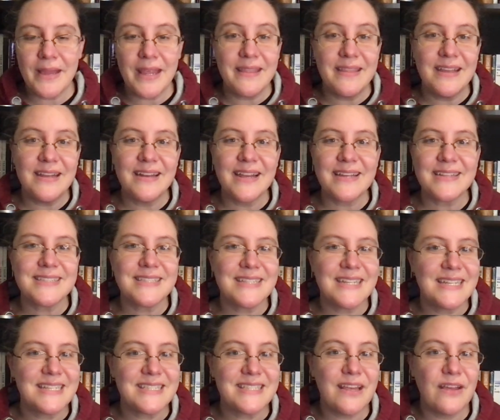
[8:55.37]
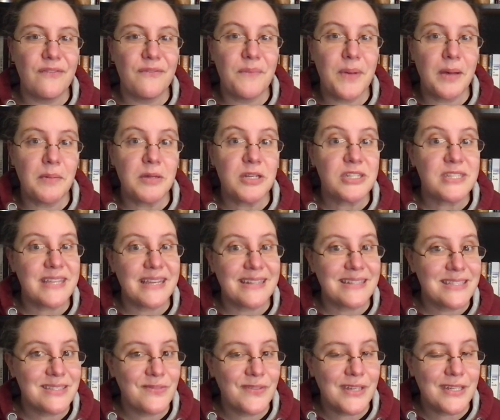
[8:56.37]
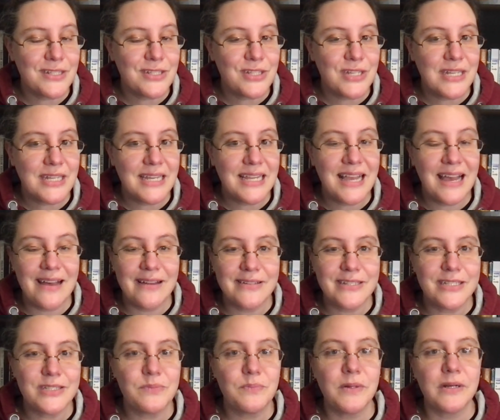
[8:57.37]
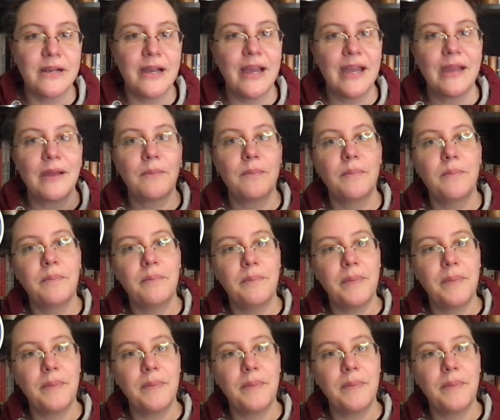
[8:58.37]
the next self-published science fiction contest book I'm